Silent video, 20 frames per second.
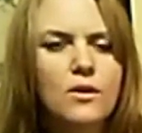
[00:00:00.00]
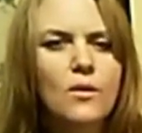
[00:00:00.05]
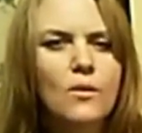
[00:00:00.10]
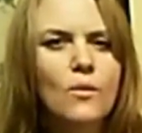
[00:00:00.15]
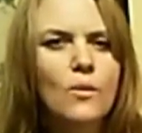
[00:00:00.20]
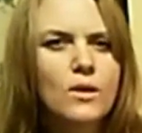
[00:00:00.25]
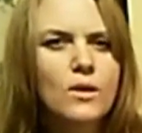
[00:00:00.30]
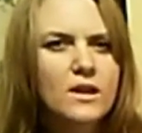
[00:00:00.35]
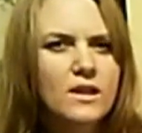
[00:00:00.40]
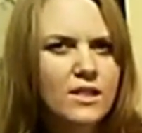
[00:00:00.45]

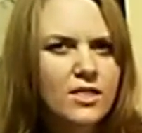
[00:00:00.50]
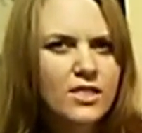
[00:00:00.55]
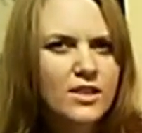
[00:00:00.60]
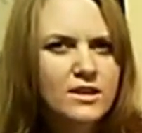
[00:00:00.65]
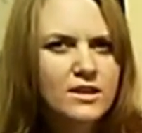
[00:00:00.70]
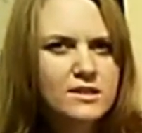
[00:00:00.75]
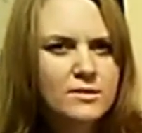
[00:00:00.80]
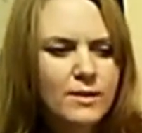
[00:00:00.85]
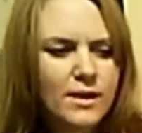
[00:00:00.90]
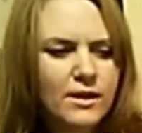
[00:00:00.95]
One of the
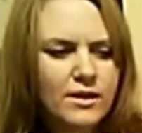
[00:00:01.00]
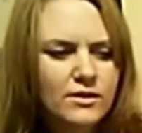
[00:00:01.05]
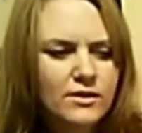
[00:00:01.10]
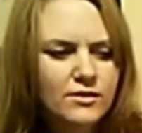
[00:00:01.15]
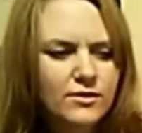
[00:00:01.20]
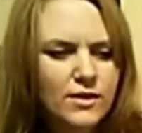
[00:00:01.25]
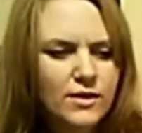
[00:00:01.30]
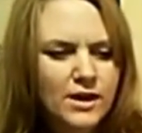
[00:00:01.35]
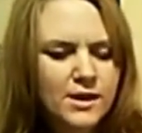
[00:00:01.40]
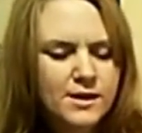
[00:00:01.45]
things
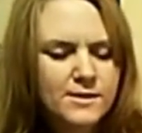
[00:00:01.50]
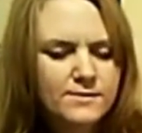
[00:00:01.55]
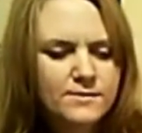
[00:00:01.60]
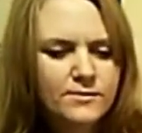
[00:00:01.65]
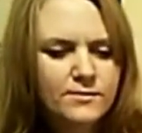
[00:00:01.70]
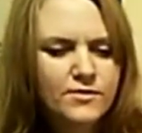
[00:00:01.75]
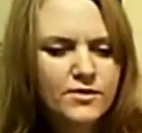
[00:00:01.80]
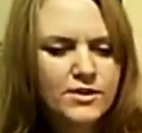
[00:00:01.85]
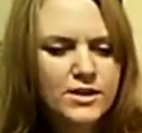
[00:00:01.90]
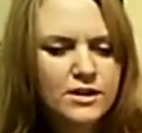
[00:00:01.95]
about
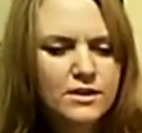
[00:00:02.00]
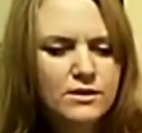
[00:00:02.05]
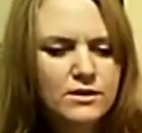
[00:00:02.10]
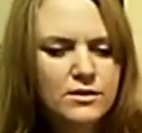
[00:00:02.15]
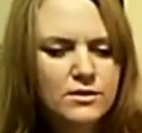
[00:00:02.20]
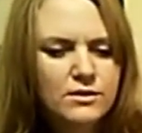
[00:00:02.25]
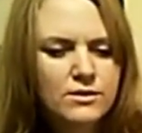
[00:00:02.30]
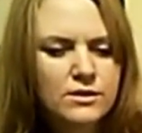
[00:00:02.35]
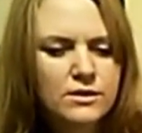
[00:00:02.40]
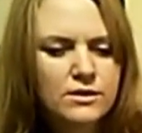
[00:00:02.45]

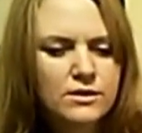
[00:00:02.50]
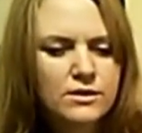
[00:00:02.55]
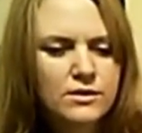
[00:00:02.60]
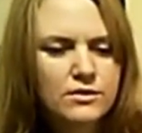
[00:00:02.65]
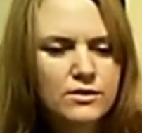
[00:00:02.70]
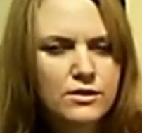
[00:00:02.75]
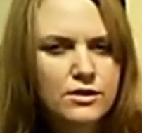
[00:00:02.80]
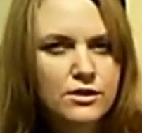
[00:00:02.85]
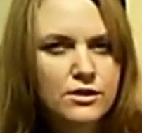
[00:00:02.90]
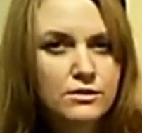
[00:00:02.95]
video
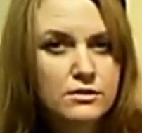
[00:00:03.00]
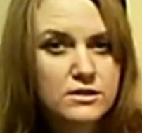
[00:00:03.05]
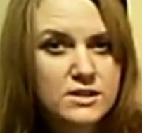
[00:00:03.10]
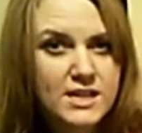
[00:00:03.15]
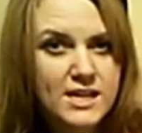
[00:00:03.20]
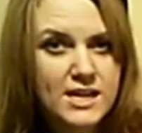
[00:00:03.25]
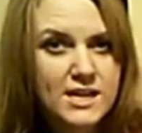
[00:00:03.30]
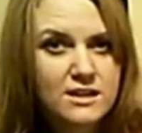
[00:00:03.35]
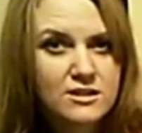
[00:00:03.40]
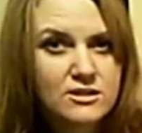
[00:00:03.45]

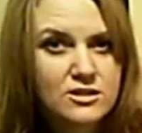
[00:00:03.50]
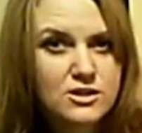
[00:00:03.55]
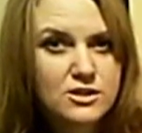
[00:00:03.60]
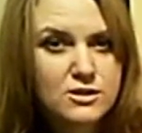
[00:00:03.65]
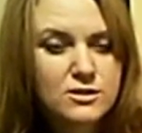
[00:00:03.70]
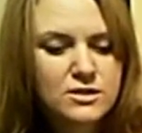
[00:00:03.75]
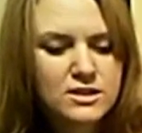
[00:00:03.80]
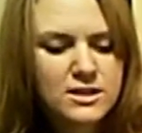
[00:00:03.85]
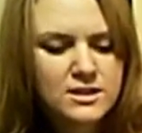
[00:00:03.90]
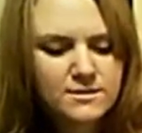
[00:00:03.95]
13's
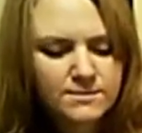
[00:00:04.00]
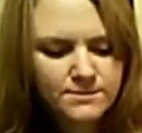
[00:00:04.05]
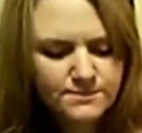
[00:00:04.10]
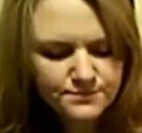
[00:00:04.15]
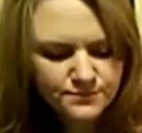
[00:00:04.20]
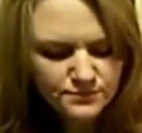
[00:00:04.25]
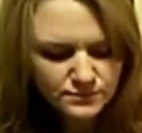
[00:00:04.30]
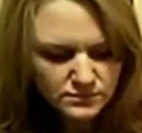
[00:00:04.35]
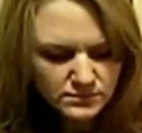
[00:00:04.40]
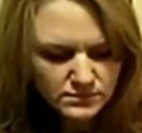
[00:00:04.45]
juicing
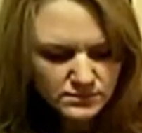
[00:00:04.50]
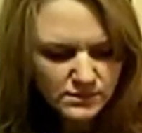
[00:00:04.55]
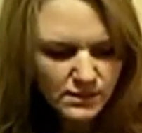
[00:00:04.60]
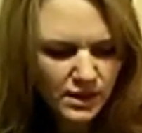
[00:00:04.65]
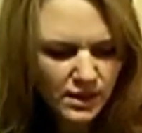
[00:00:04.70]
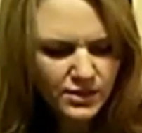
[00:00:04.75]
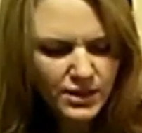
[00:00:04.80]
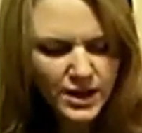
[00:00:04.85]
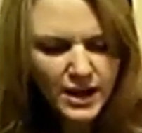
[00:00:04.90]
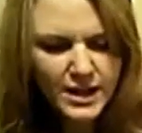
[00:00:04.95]

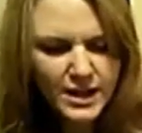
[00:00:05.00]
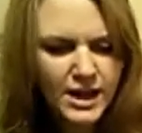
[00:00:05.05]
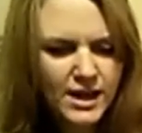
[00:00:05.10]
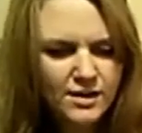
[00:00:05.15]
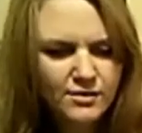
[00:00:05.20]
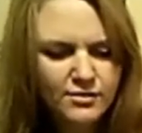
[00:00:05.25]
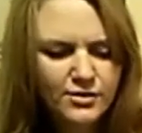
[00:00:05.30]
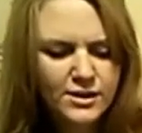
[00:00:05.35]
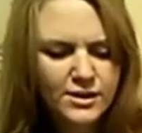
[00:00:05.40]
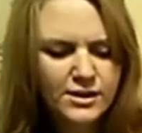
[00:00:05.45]
that I kind
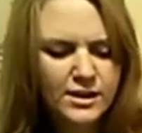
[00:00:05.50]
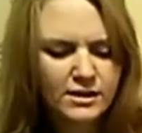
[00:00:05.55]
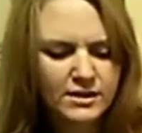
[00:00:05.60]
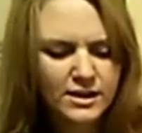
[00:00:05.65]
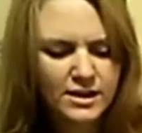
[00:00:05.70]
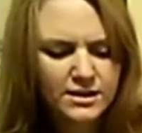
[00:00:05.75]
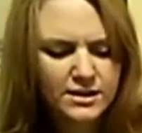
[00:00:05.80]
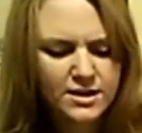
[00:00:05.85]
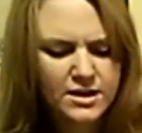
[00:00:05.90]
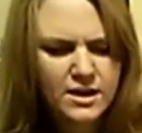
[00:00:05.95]
of figured out
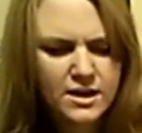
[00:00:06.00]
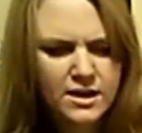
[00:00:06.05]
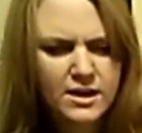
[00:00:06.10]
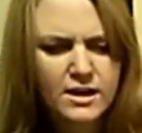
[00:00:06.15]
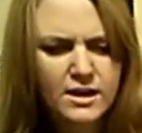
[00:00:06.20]
later,